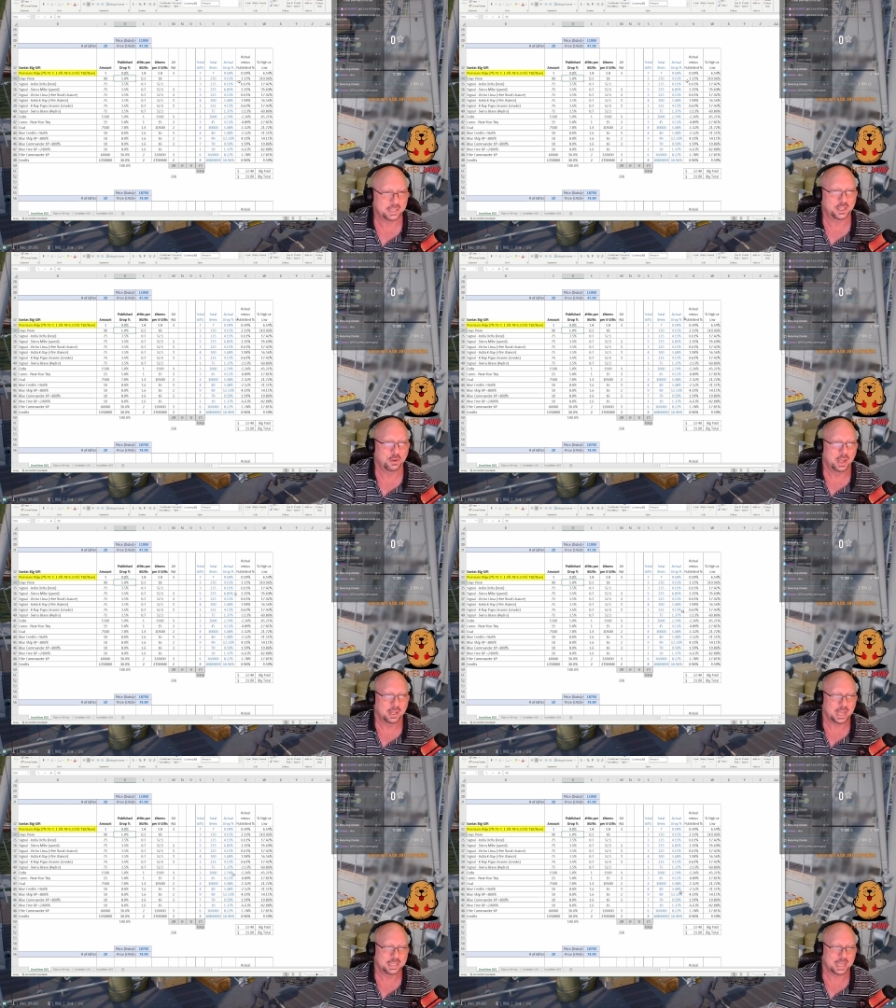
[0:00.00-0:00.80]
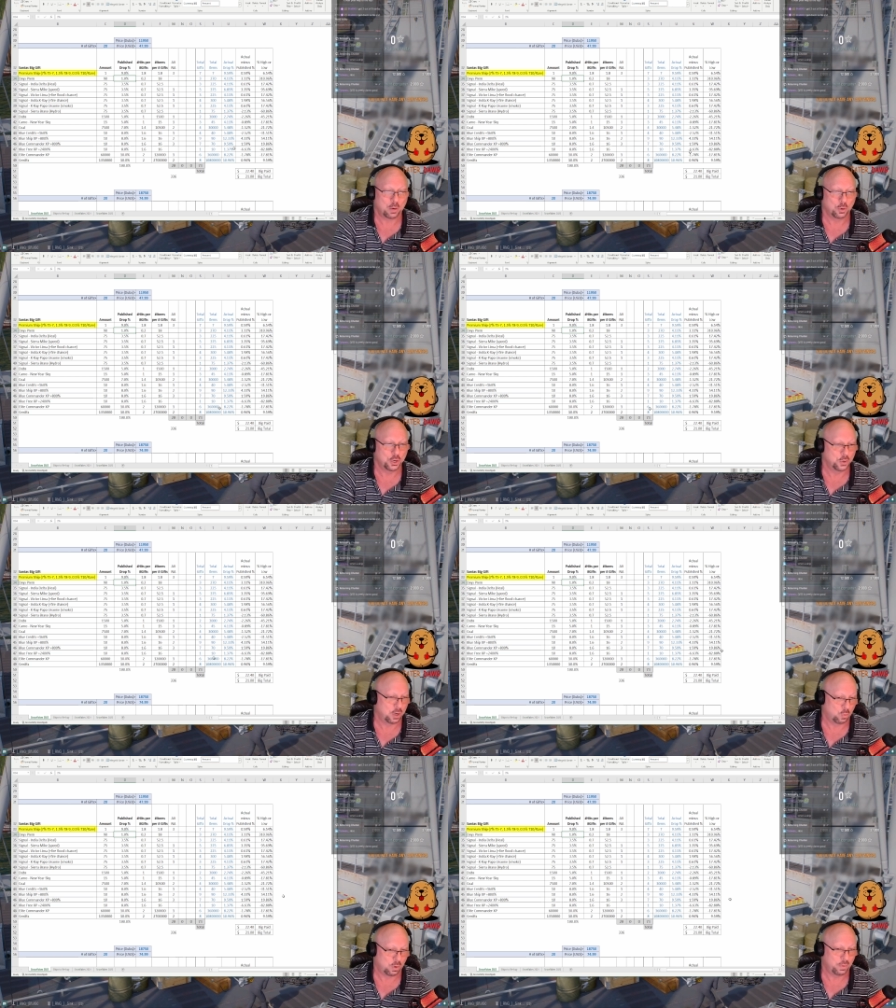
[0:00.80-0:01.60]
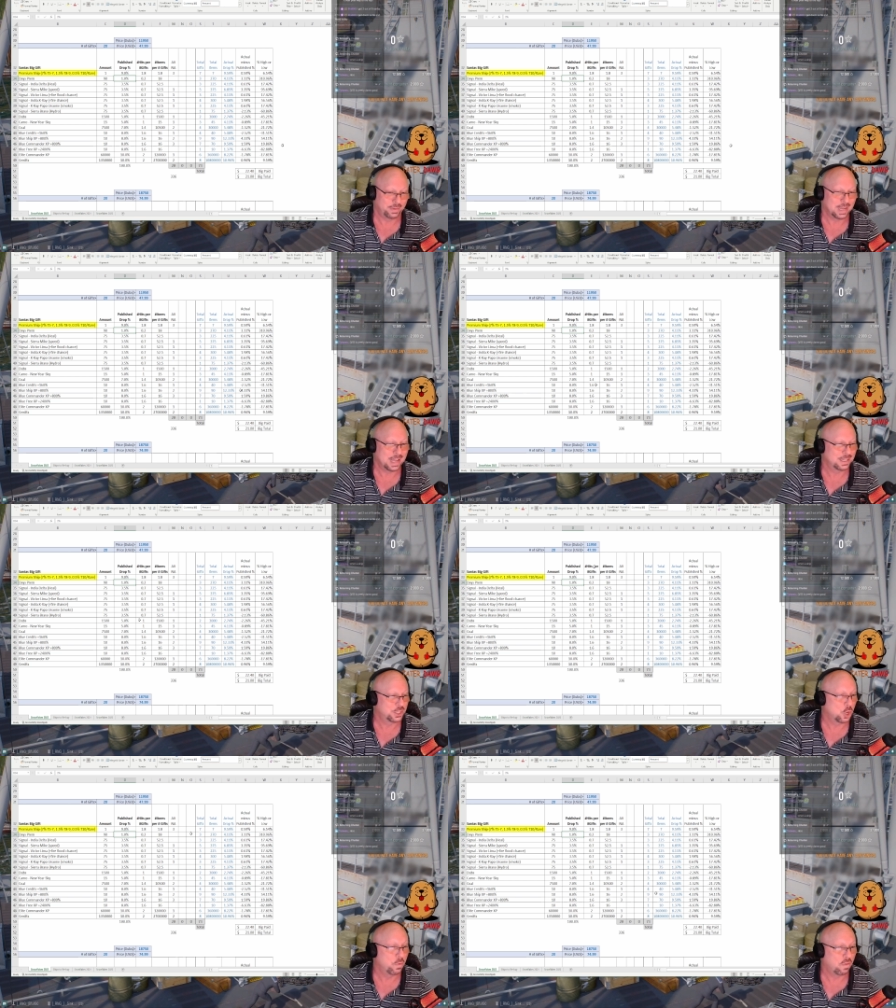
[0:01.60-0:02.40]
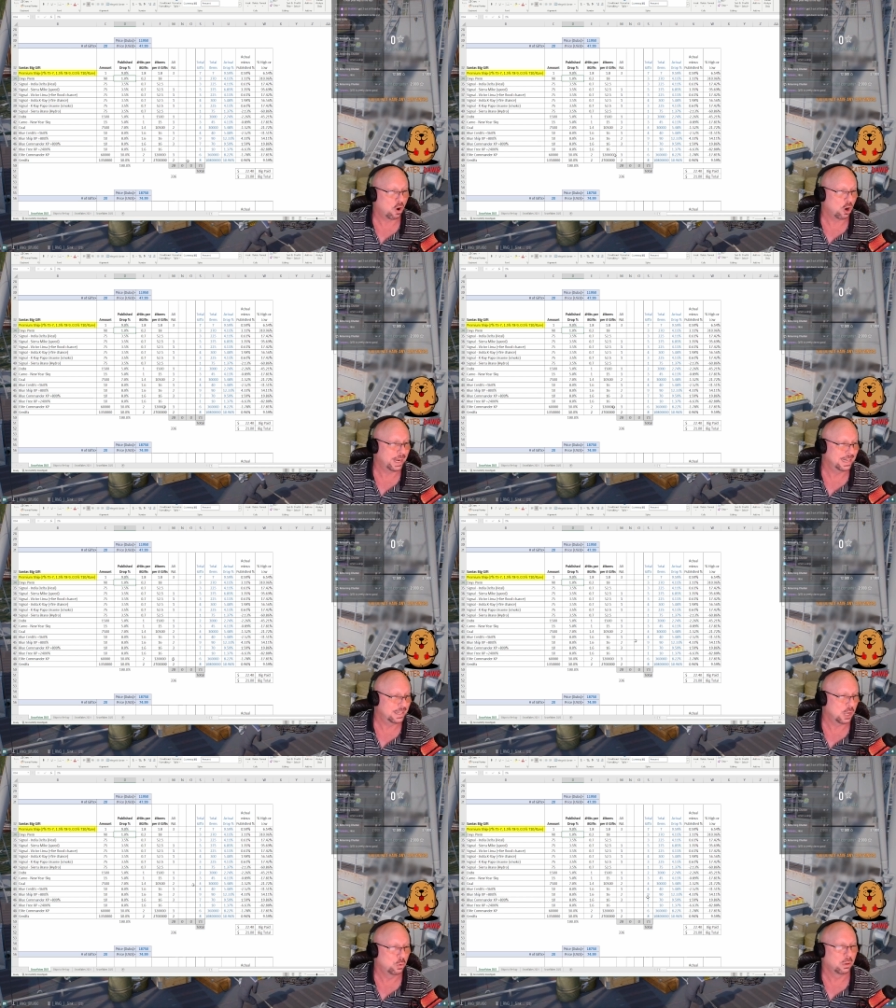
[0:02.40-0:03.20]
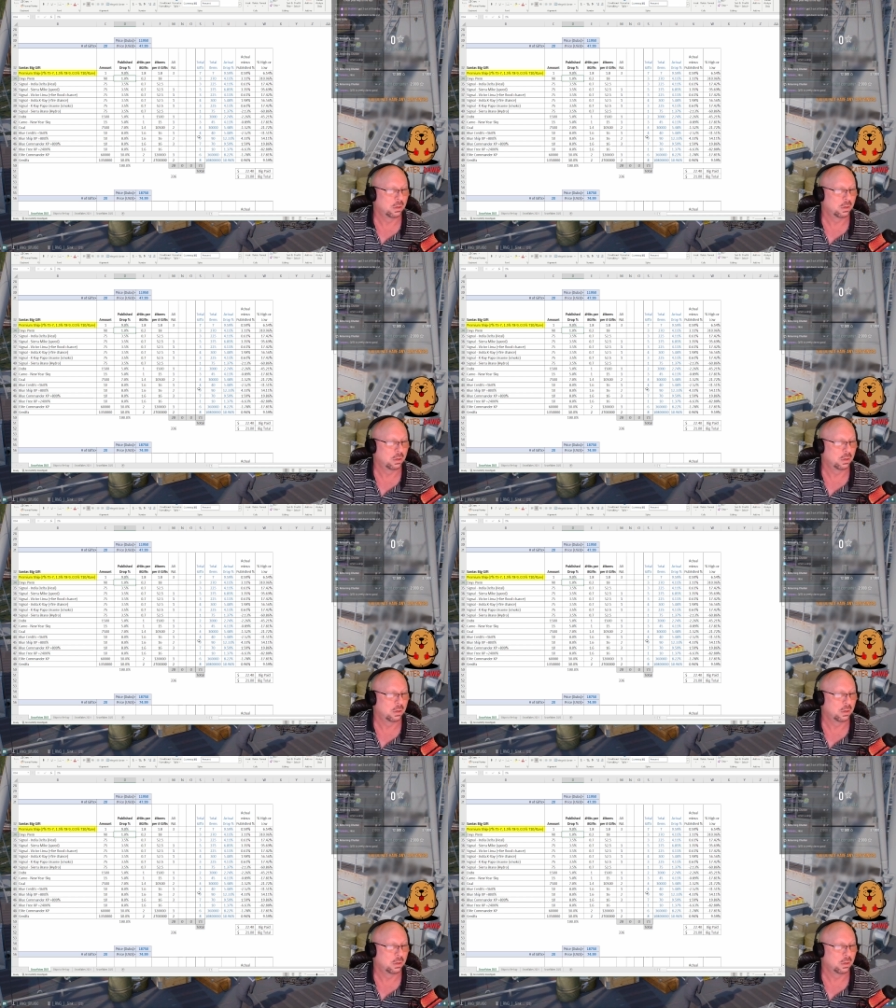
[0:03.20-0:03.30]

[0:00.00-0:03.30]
So that's how we're doing on what we've got so far in total.